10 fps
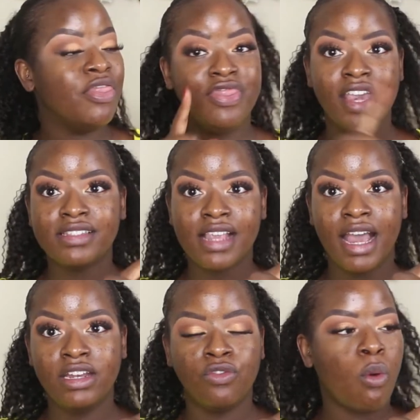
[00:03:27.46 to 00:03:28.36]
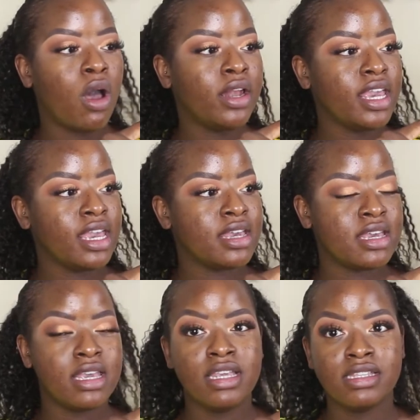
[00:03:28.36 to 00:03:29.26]
this kind of one
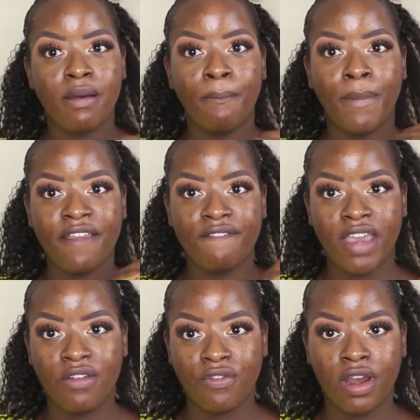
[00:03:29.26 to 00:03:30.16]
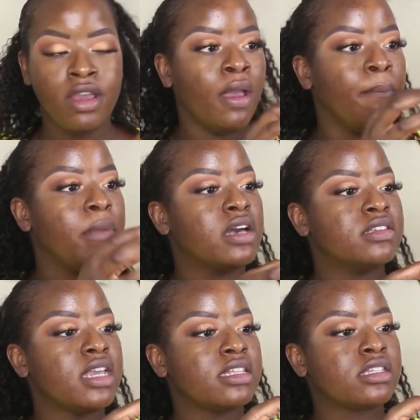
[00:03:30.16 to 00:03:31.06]
is my favorite
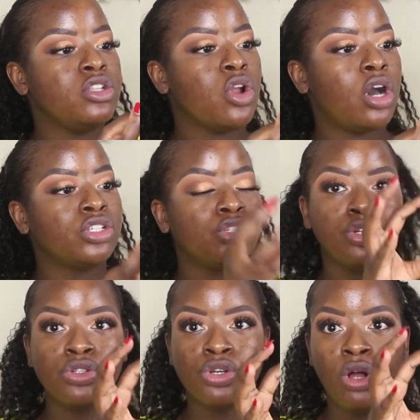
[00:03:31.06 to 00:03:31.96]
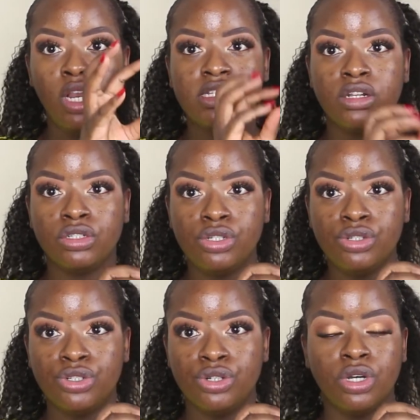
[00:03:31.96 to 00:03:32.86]
because it's not too tall, it's not too
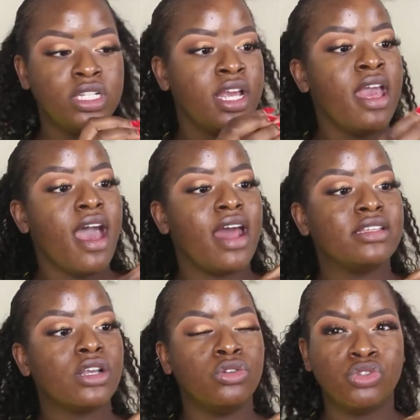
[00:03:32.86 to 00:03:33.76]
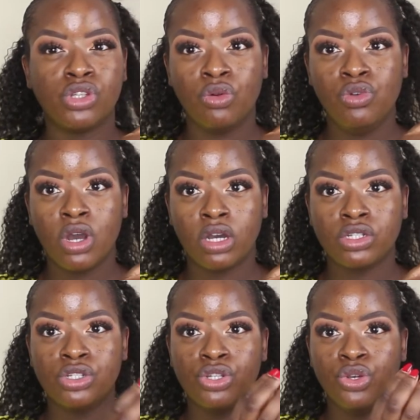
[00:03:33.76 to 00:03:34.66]
short, and it's also
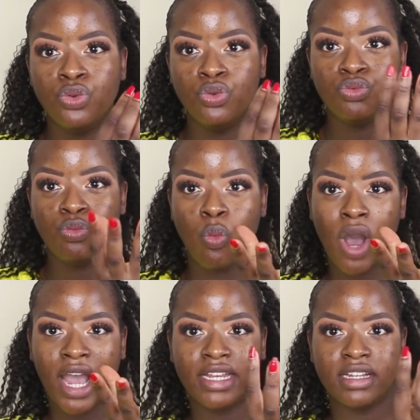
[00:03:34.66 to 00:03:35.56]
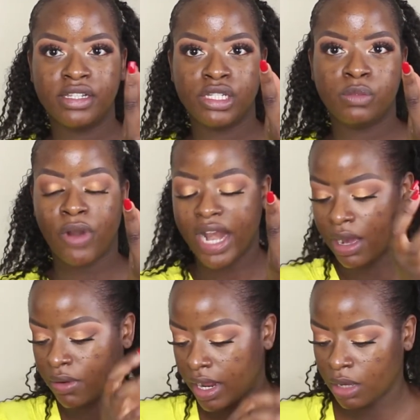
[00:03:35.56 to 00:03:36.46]
not too wide and spread
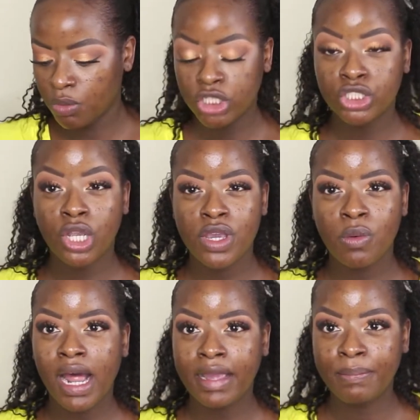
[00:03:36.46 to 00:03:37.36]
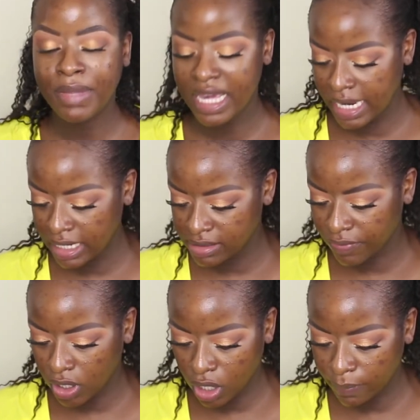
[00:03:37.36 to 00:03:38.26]
out. And I want to show you what I mean because
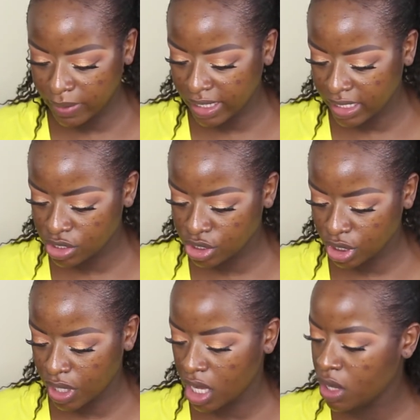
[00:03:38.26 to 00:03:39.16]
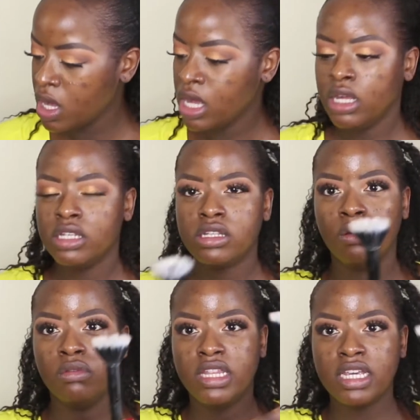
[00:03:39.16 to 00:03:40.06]
I've got a couple here to show you.
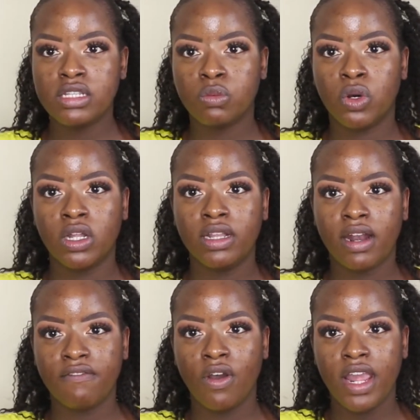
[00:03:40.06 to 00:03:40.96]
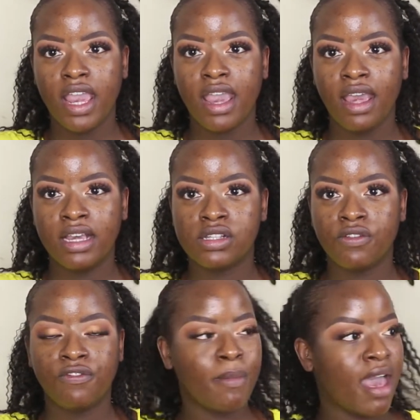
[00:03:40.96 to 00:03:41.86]
So this one that I've got here is
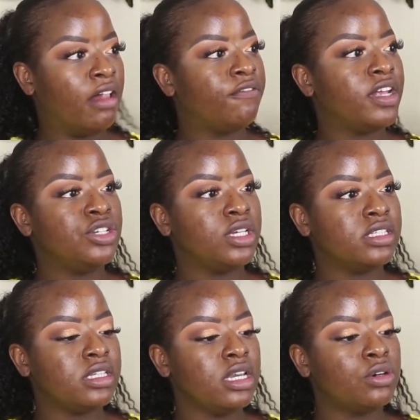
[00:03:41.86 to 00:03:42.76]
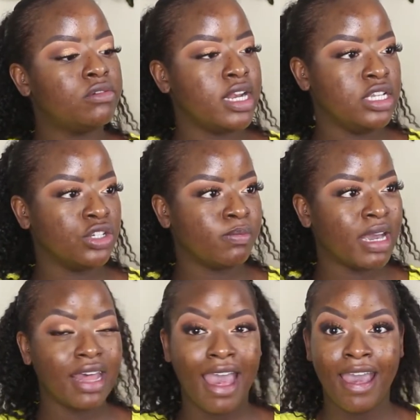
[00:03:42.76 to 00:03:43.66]
from e.l.f. and you can see already just
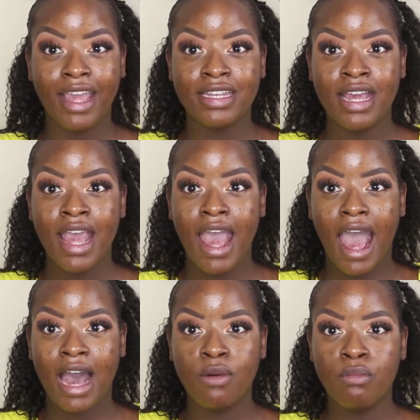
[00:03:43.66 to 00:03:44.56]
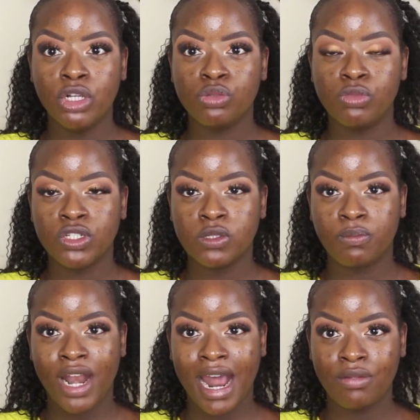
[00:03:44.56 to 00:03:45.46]
by the head how much more
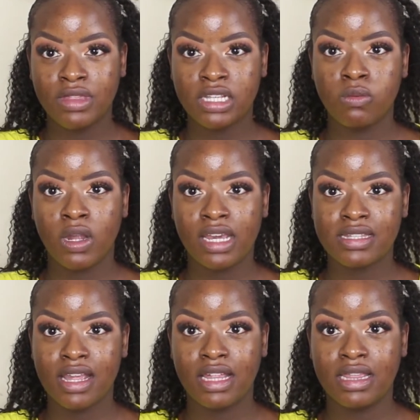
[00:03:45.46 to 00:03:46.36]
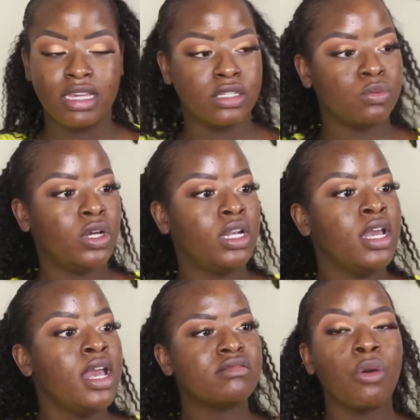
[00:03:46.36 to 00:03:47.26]
spread out this one is than this one.
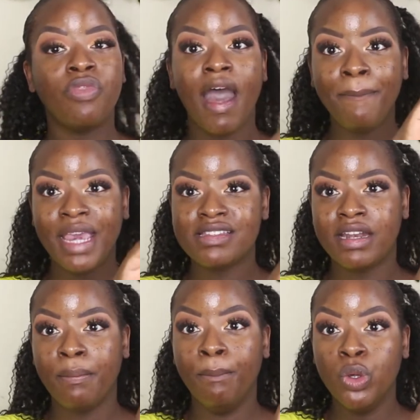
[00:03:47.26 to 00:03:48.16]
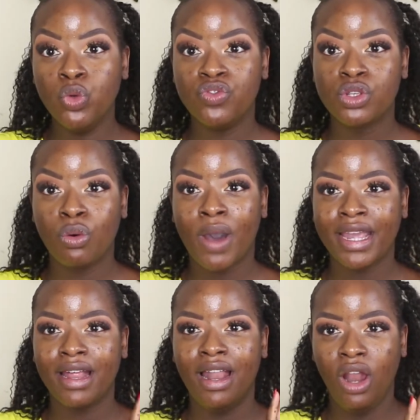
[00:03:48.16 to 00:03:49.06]
So that means that it moves
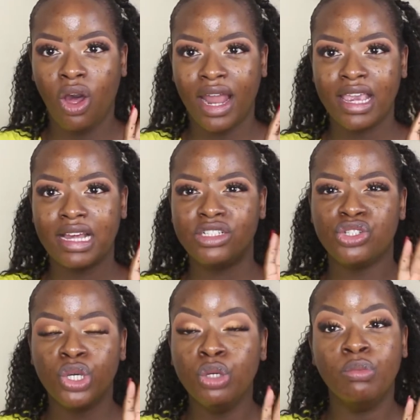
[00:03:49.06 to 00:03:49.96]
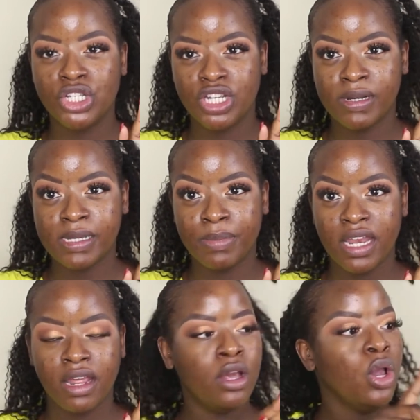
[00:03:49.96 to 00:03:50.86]
quite a lot, like too much in my
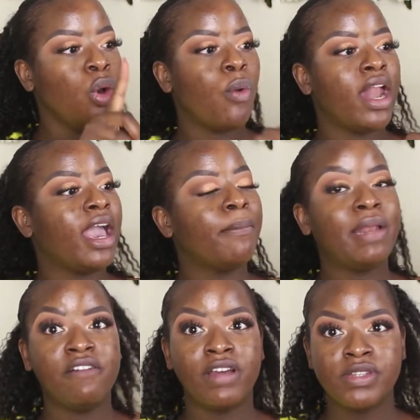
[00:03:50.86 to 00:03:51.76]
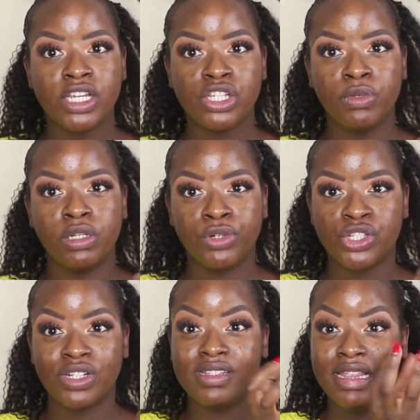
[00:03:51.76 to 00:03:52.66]
opinion. When I apply foundation with a brush
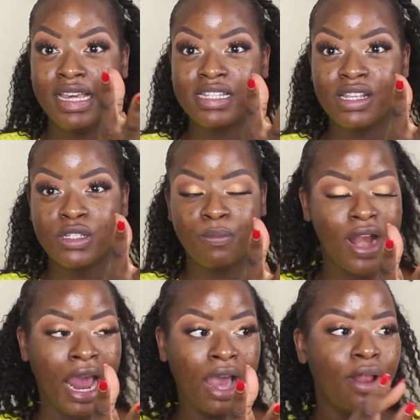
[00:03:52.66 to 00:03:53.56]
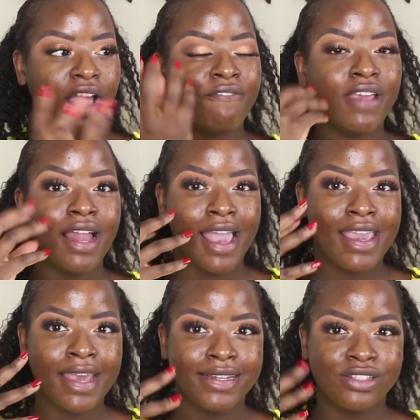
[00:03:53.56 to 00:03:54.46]
that's this spread out, I feel like I
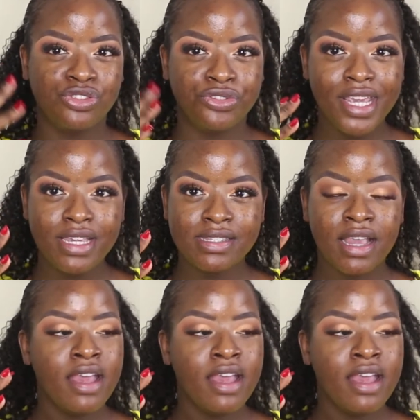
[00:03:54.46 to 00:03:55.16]
get streaks